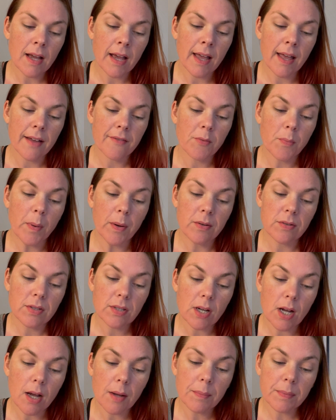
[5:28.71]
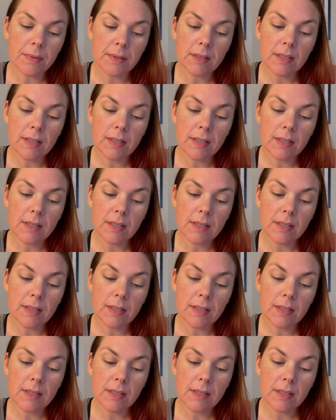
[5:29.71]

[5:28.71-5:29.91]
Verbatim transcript: I have a post-op